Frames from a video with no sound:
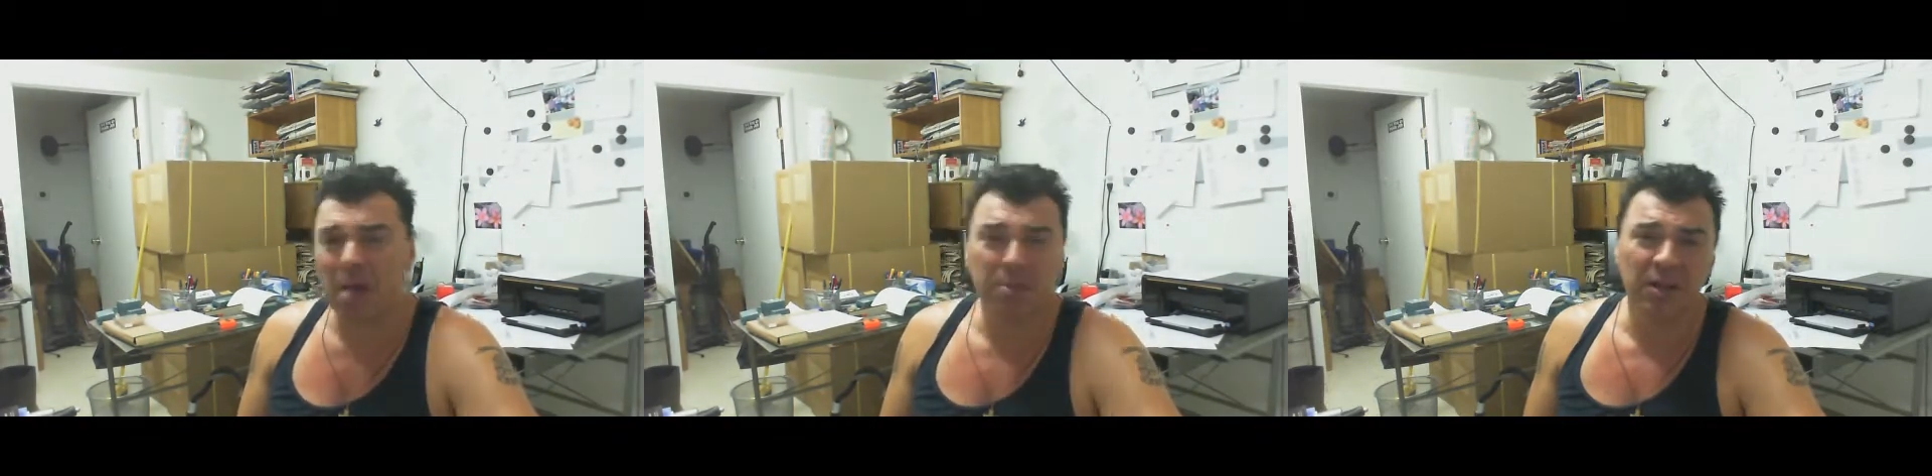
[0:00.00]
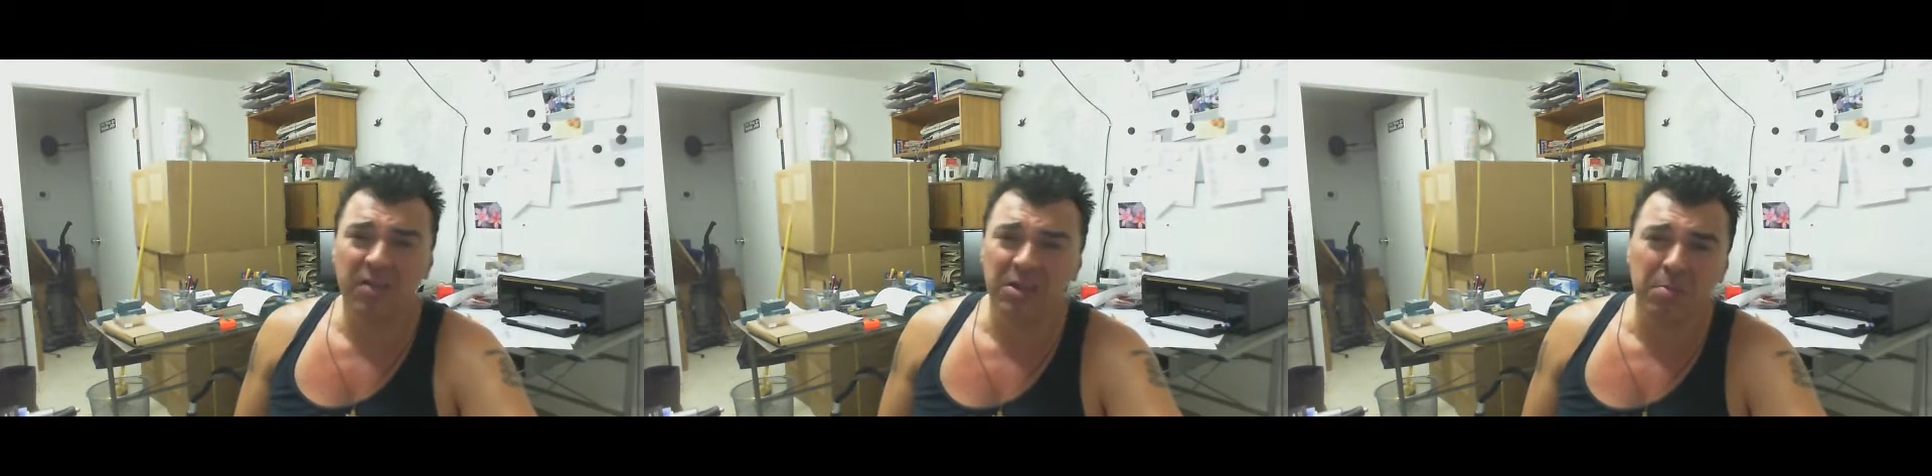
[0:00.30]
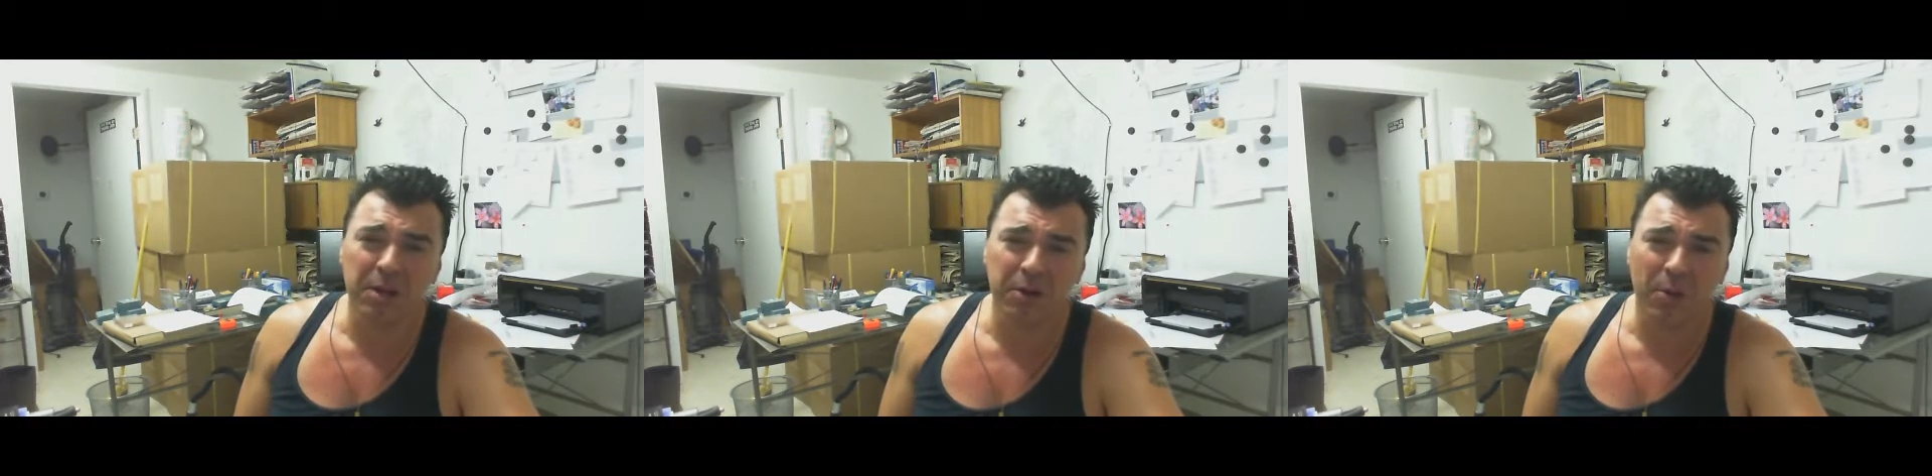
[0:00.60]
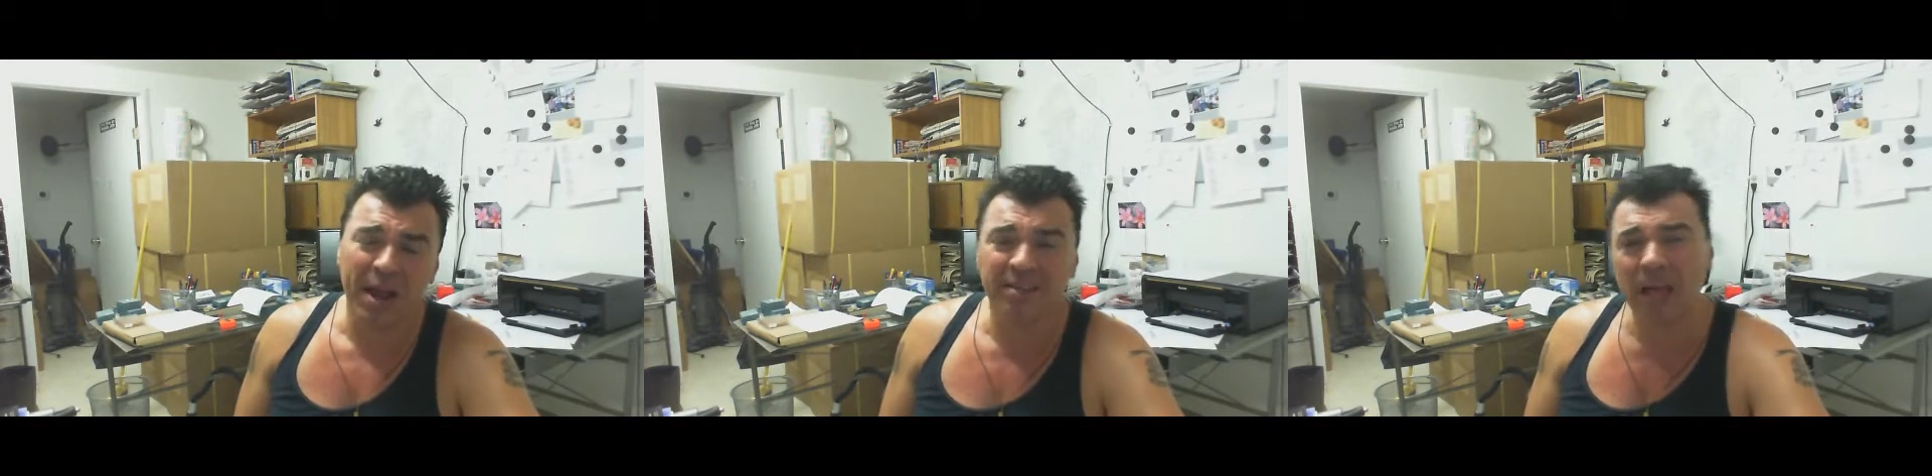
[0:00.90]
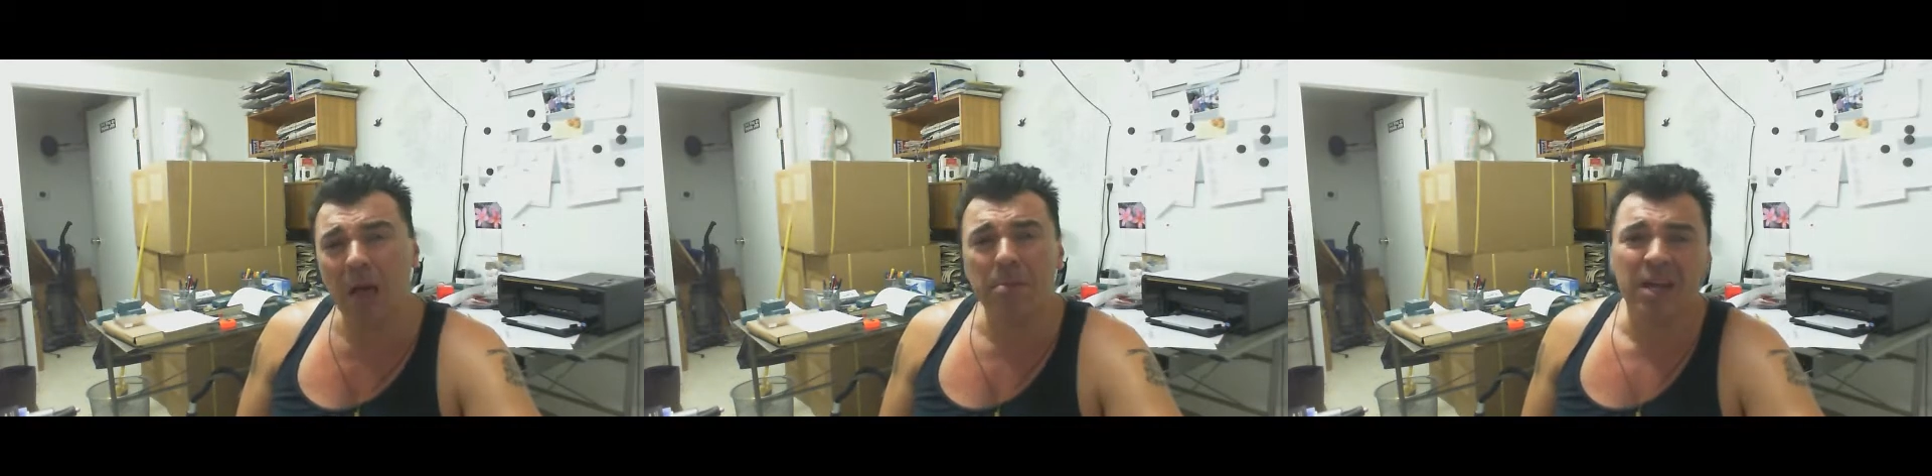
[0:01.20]
I believe in the Bill of
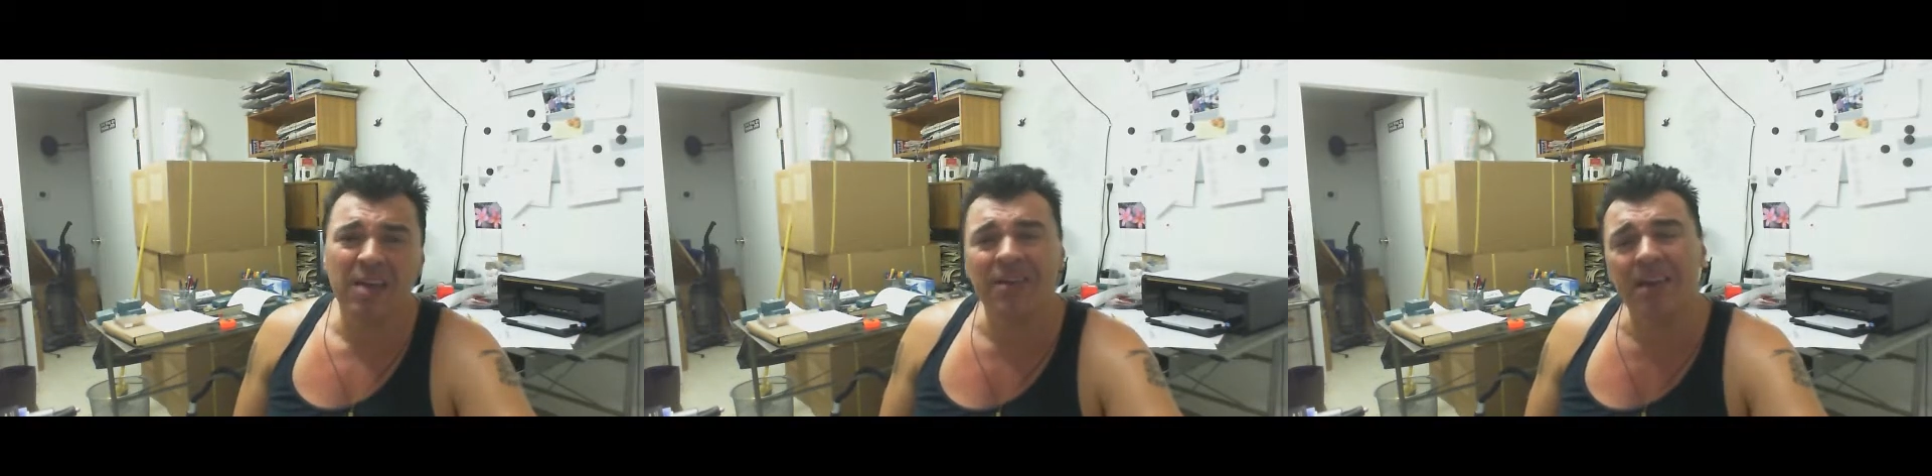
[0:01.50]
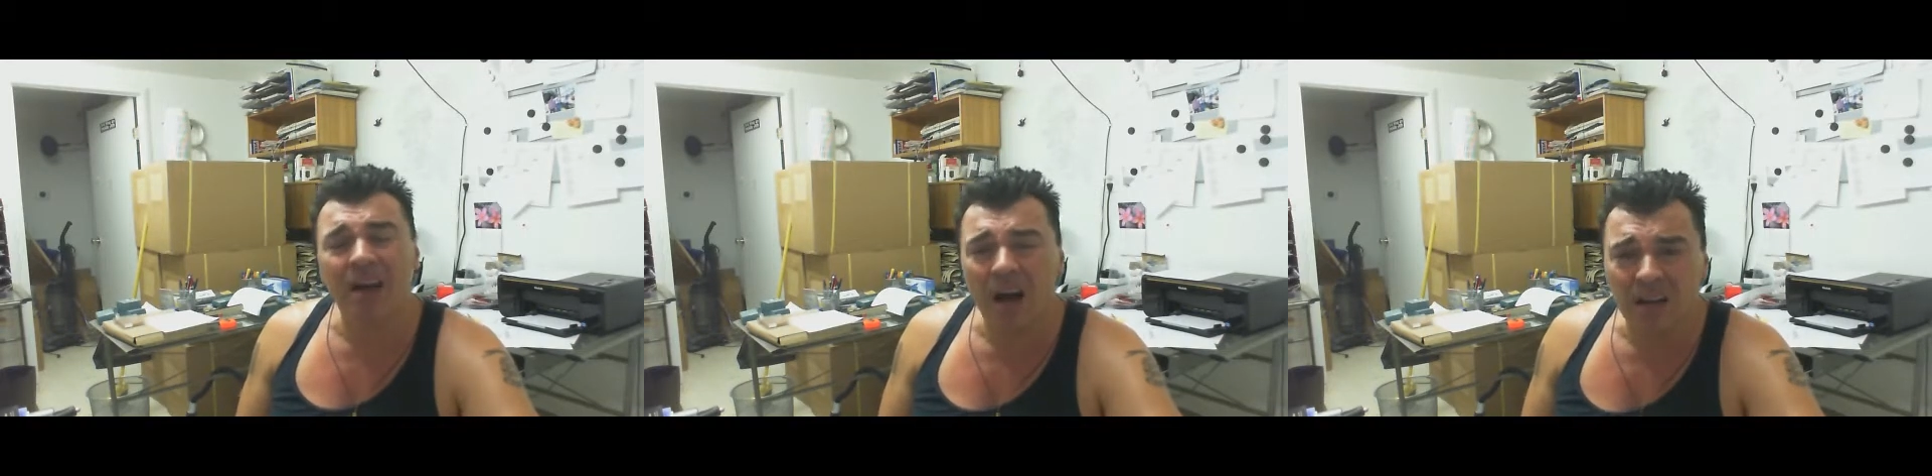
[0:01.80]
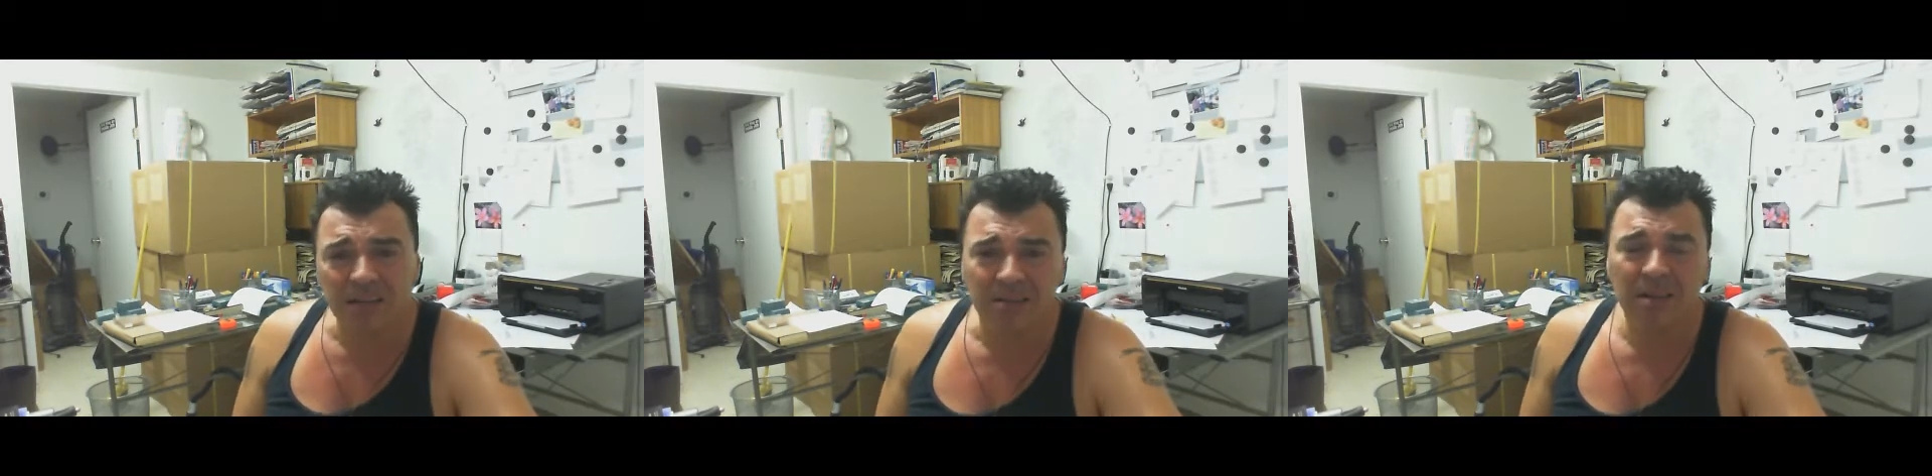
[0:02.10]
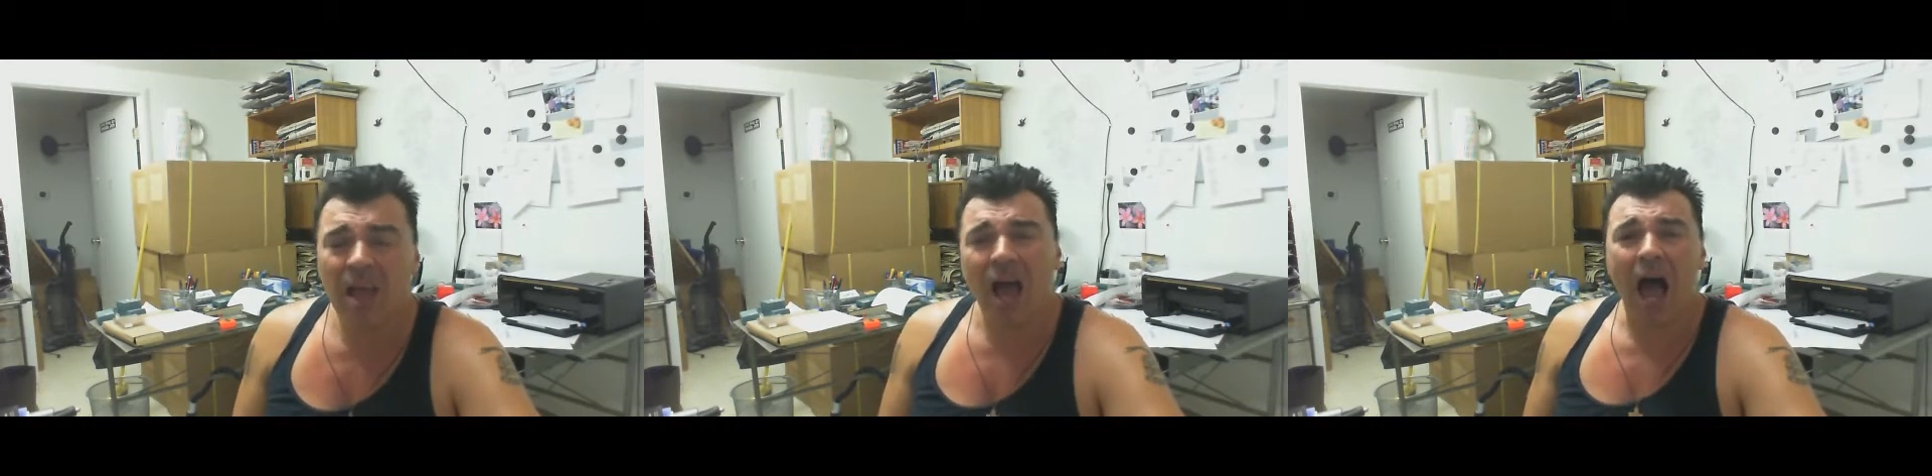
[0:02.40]
Rights. I believe in guns.